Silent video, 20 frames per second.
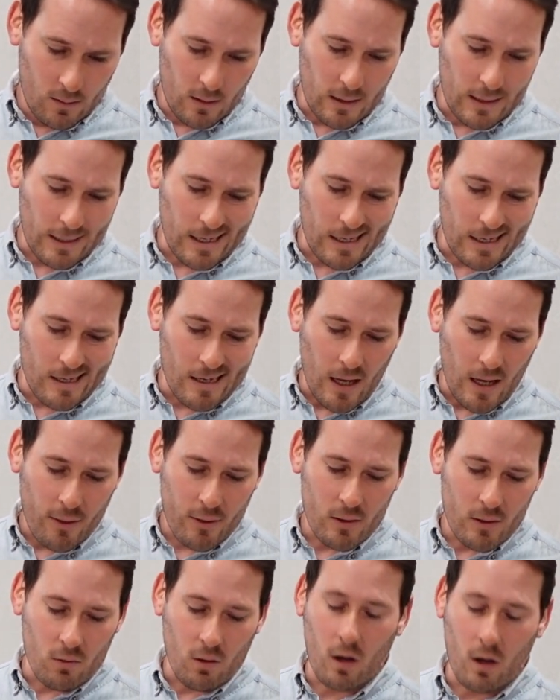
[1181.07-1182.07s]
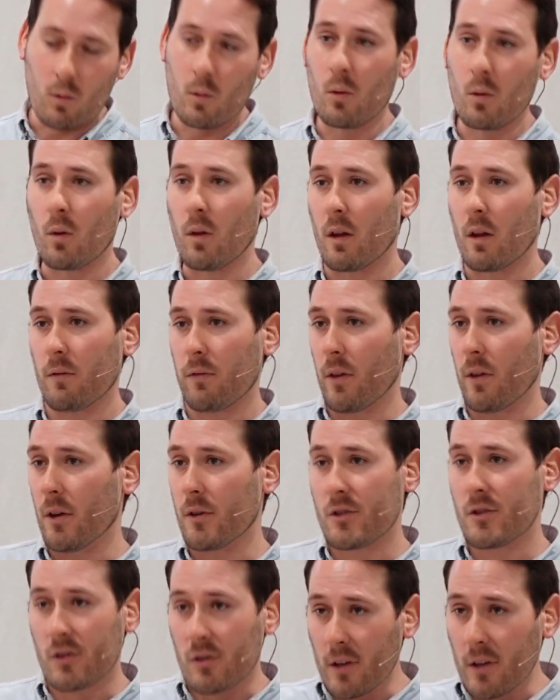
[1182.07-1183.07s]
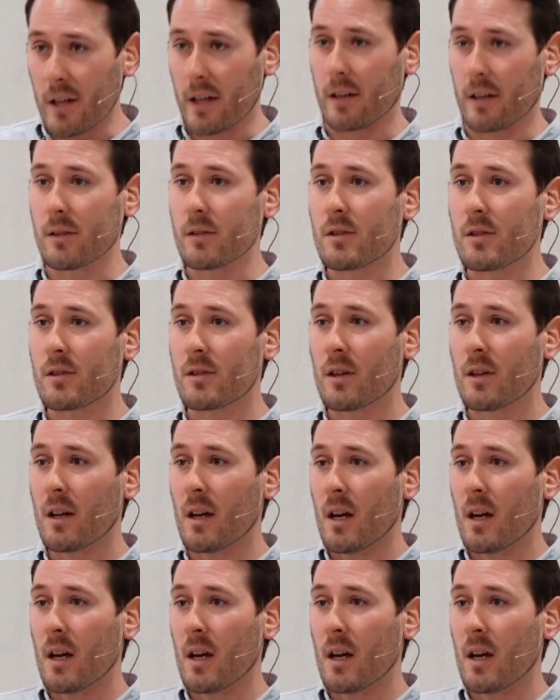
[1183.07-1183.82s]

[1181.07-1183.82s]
And again, nothing wrong with all of those things,